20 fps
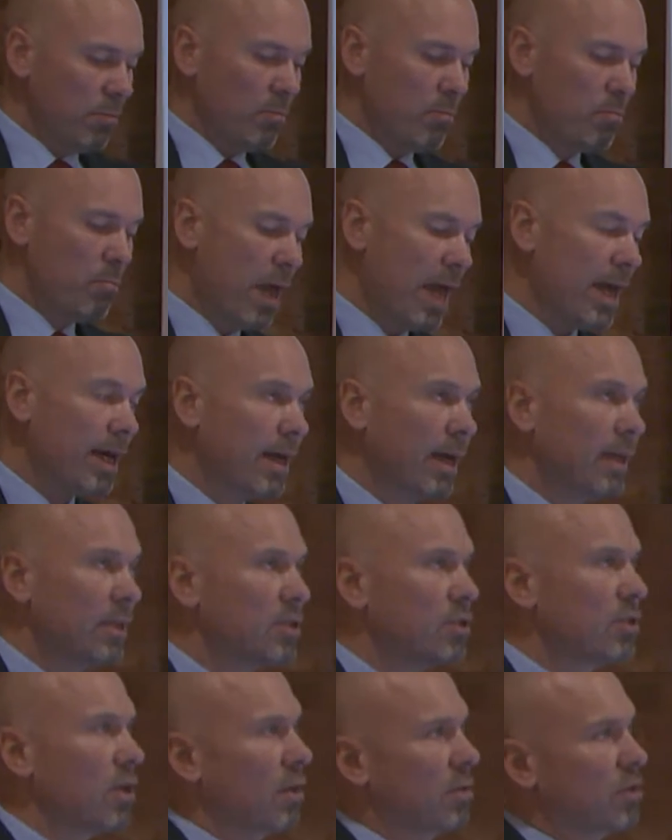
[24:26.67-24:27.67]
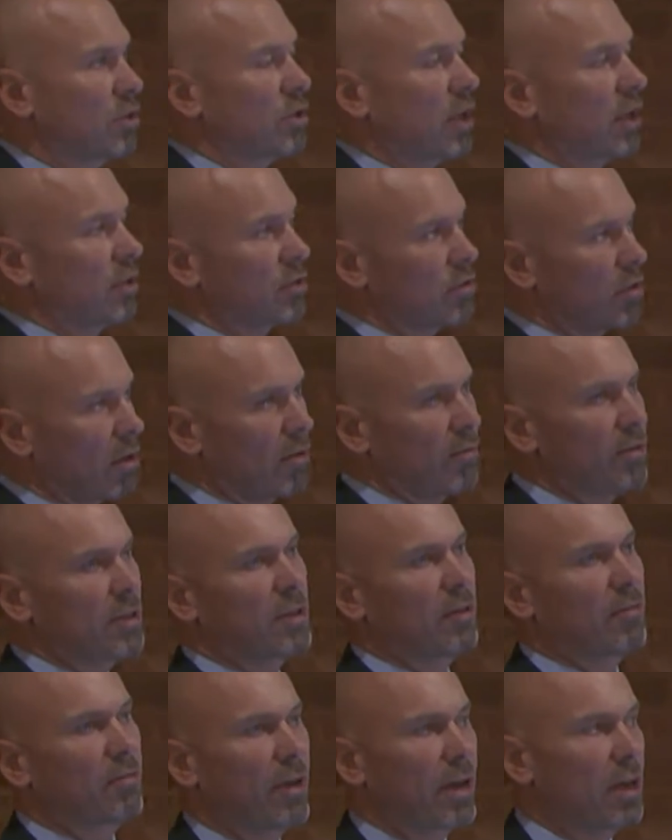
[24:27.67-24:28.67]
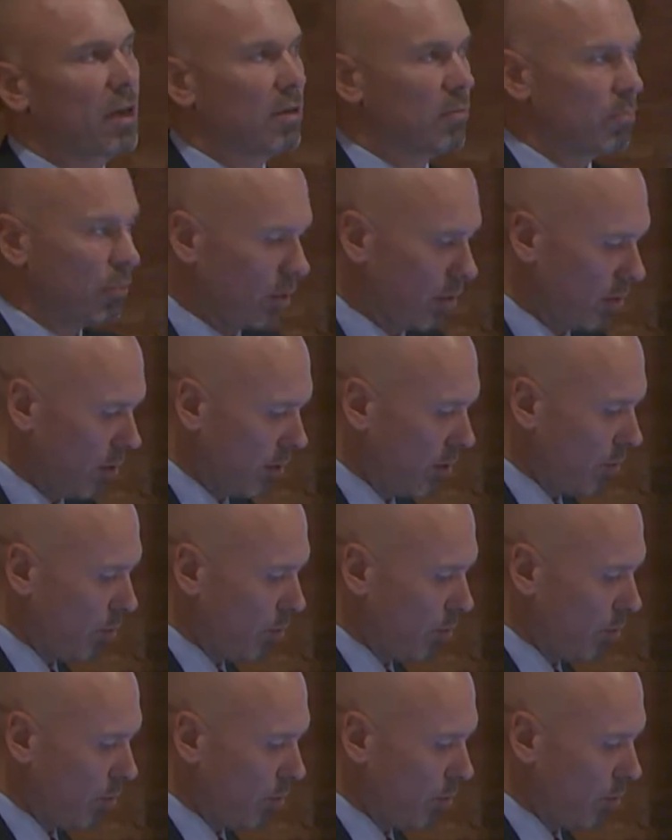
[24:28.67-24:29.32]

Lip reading: making such a service available